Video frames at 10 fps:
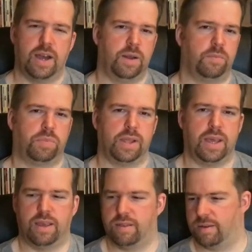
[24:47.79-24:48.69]
and
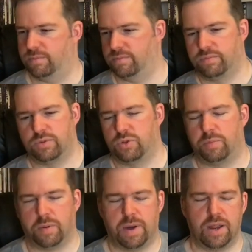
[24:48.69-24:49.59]
play some
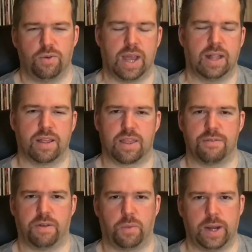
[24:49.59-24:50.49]
Super Mario Galaxy
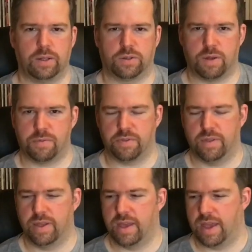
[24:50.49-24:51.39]
for a while or something,
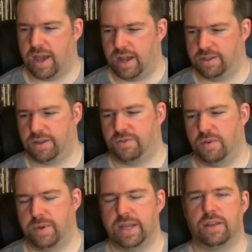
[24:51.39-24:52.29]
and just
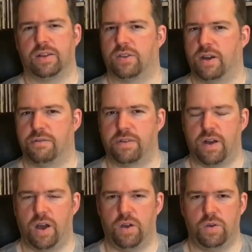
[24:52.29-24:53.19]
remind yourself
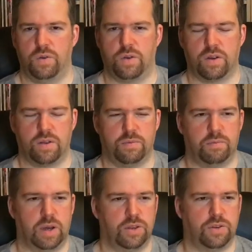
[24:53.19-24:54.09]
how
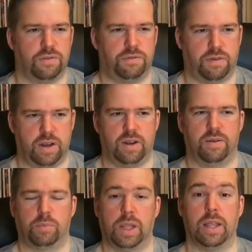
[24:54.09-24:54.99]
much
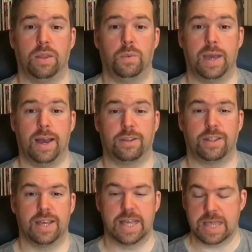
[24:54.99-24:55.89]
fun playing the Wii
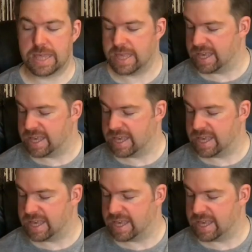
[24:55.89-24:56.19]
actually is.